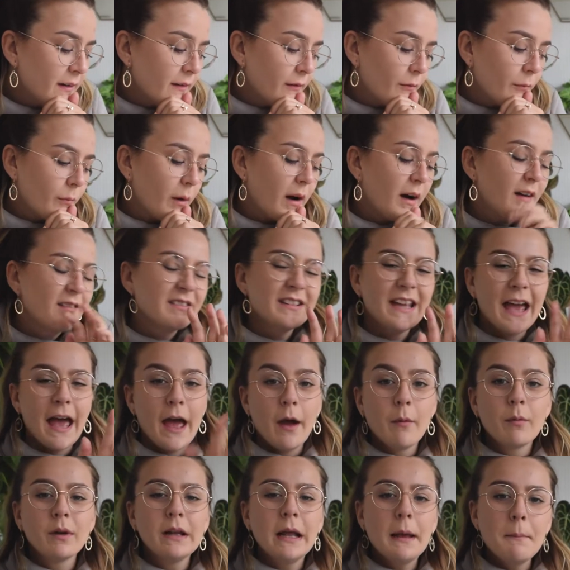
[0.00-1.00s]
Well,
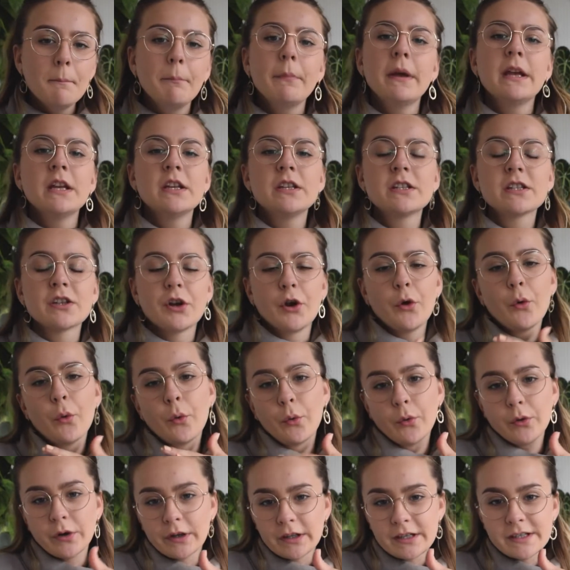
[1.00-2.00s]
yeah, we're like
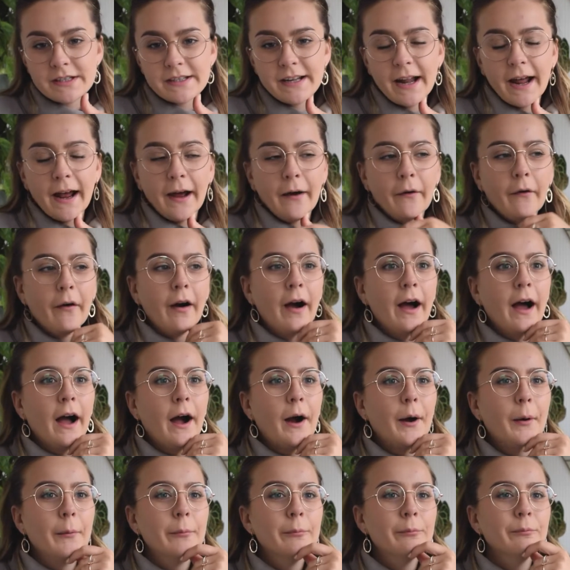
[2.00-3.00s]
mid-August now.
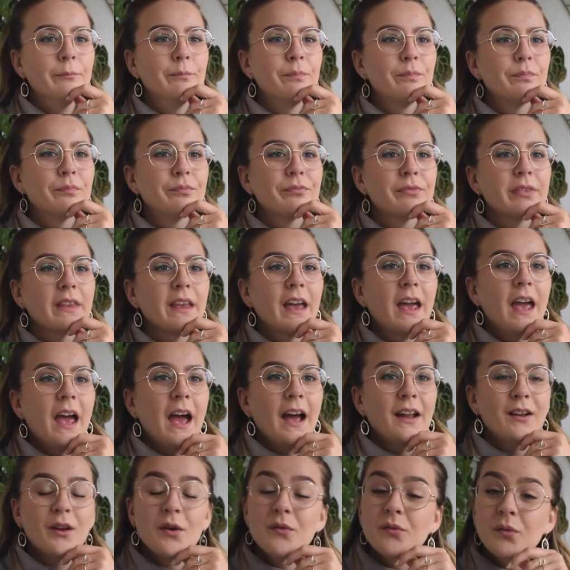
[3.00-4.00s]
And
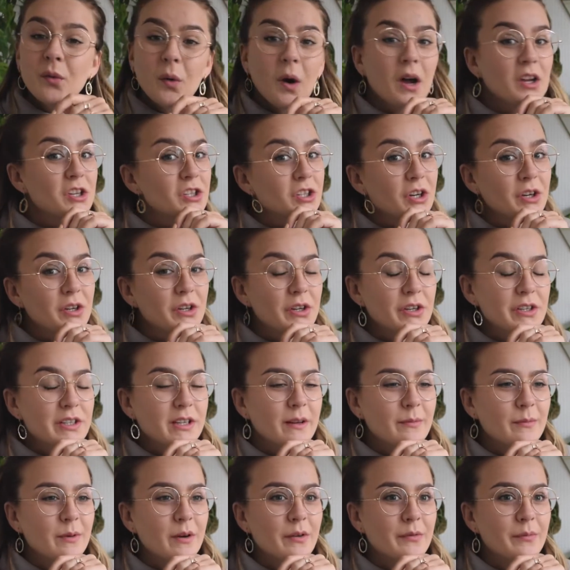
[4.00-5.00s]
I thought I'd show you
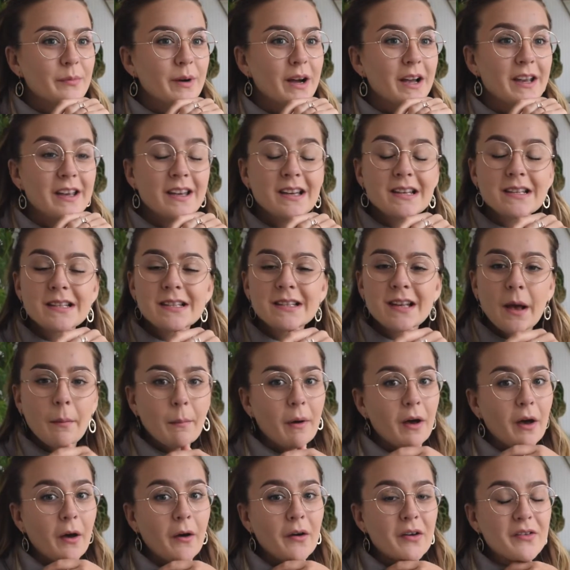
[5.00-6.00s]
some of my
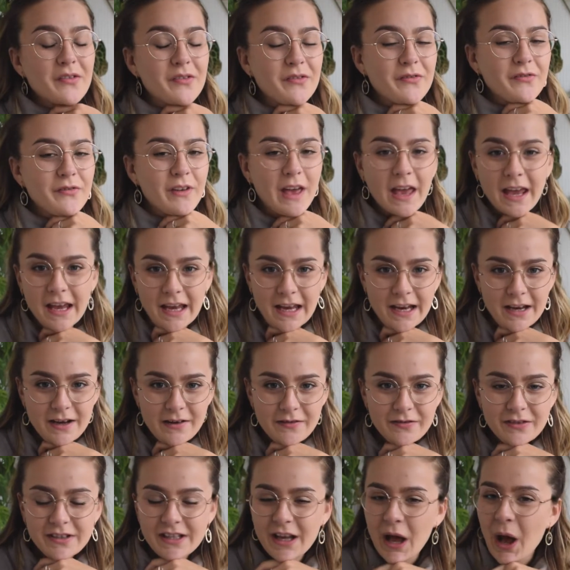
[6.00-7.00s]
summer
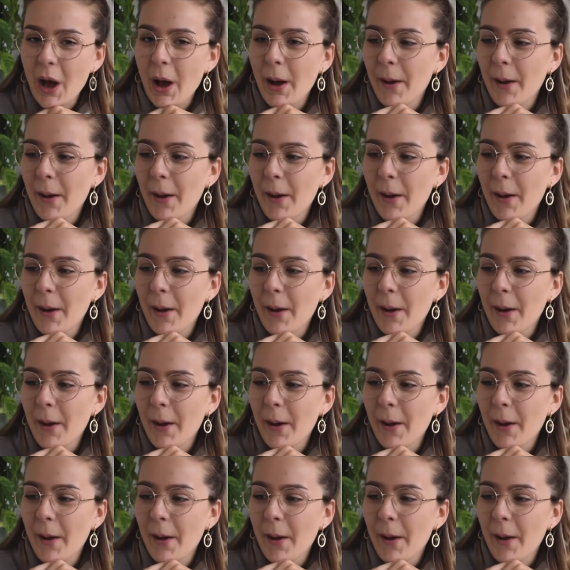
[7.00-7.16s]
faves.